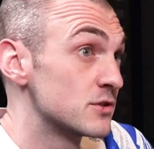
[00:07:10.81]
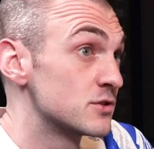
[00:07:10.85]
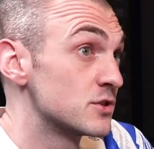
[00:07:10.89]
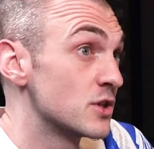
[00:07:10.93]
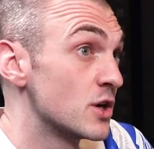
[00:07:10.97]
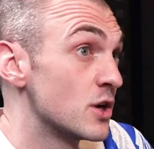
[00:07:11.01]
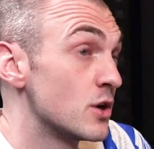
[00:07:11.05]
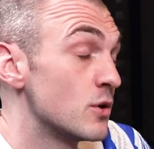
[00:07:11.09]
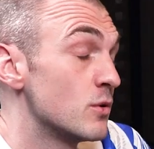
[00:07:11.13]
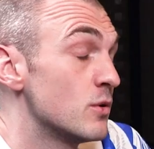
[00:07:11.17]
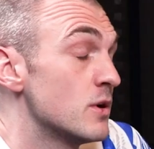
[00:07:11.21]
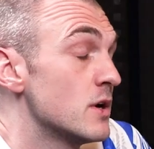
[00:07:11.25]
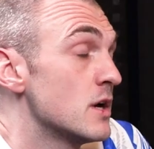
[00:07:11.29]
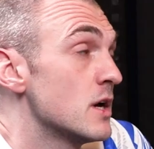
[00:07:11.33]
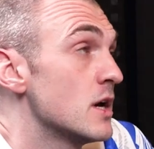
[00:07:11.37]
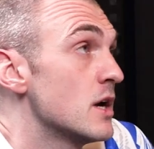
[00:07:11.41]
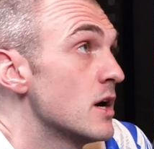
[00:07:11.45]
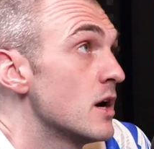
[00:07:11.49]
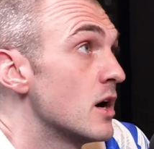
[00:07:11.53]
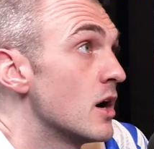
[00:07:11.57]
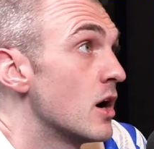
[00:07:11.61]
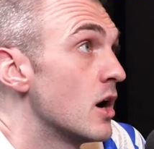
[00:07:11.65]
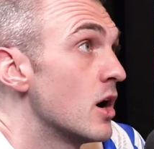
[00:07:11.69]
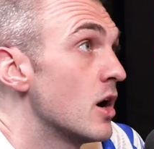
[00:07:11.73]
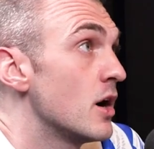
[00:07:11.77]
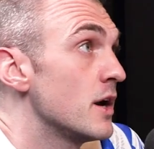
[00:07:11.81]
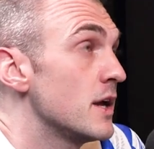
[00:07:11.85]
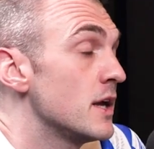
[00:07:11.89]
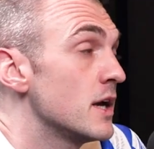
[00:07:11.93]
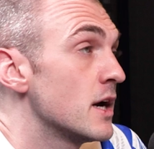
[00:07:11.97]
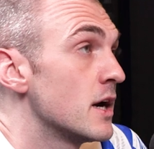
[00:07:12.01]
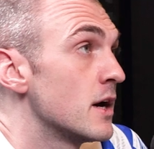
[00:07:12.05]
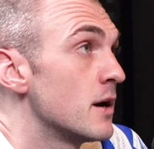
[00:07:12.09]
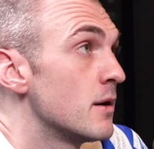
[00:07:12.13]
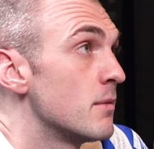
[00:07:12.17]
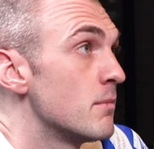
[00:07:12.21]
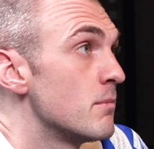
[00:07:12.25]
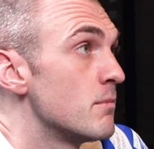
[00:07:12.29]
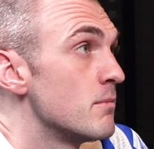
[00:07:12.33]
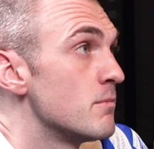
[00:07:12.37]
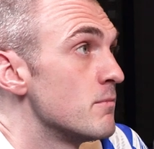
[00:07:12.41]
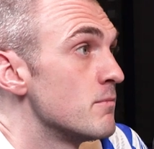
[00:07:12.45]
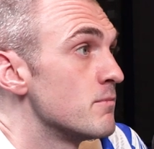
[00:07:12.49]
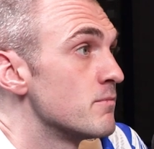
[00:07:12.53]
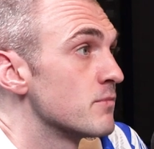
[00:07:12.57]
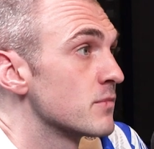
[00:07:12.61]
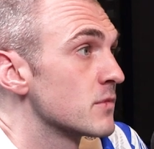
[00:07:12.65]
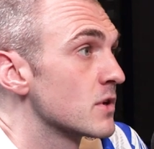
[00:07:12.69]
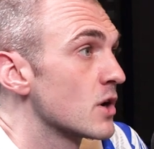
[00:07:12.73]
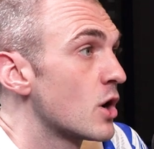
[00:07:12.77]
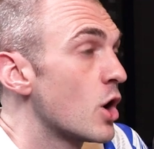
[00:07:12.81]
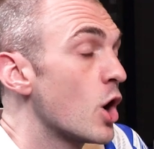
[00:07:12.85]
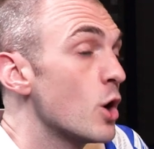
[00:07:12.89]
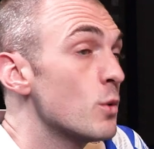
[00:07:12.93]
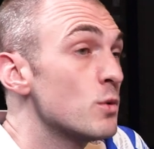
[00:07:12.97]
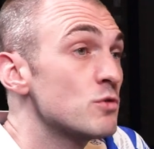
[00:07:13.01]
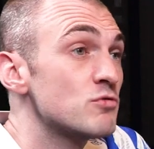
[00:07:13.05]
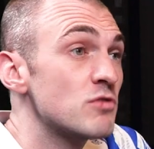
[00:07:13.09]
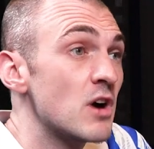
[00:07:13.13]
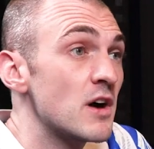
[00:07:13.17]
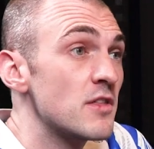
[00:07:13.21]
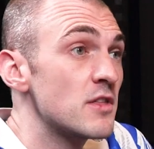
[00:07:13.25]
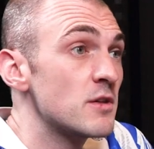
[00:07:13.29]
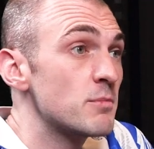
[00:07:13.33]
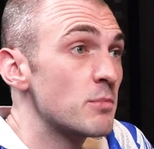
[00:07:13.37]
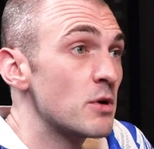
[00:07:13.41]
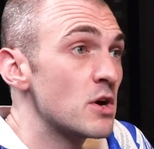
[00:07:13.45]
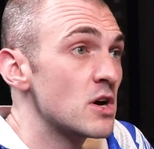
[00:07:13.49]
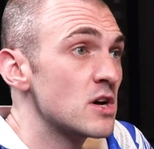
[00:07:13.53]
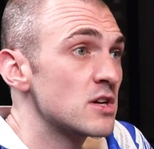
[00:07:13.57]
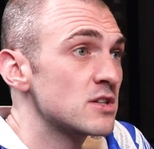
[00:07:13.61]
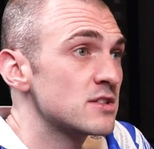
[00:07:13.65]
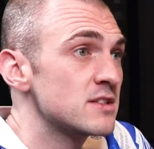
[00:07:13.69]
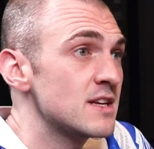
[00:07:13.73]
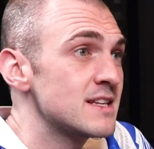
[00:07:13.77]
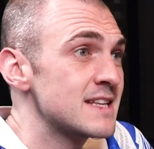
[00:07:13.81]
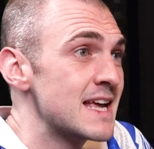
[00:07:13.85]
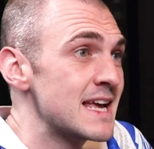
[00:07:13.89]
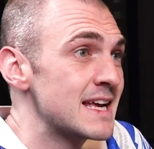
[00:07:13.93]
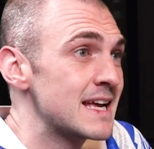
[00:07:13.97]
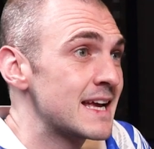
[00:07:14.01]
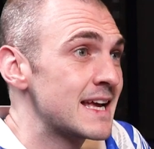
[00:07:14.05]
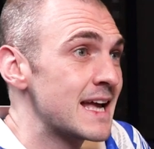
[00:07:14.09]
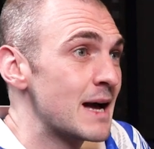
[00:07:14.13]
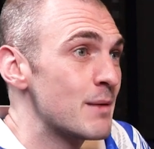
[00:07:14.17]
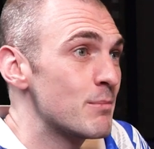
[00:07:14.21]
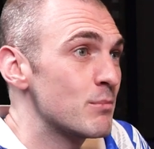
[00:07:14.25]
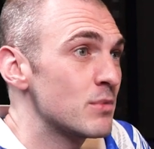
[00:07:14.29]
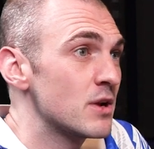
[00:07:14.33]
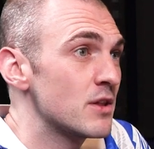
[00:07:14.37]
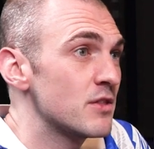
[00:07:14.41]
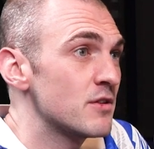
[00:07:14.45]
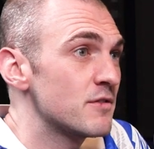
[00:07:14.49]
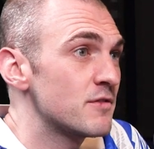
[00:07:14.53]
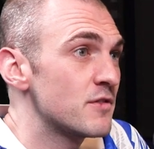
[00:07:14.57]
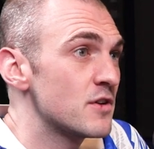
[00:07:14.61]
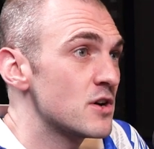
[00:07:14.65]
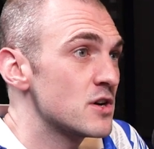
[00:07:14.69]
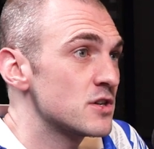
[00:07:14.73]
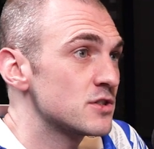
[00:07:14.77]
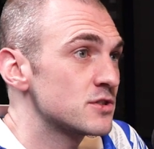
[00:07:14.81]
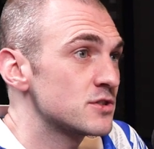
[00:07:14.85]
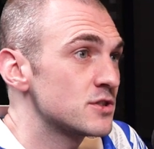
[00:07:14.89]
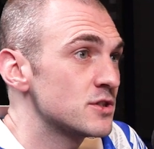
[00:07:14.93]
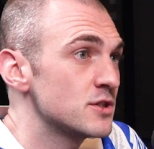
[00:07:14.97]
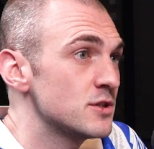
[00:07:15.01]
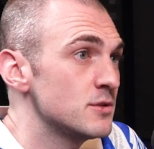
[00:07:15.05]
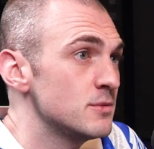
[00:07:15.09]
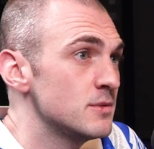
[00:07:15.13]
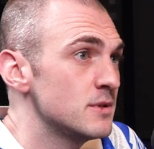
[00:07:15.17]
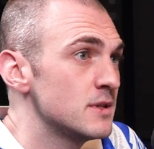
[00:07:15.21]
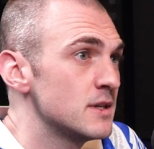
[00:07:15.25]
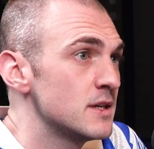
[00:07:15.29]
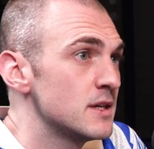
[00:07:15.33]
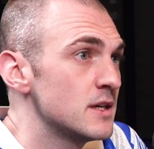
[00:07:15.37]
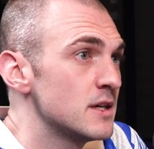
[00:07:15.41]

So I would rather personally take a gamble on the first two.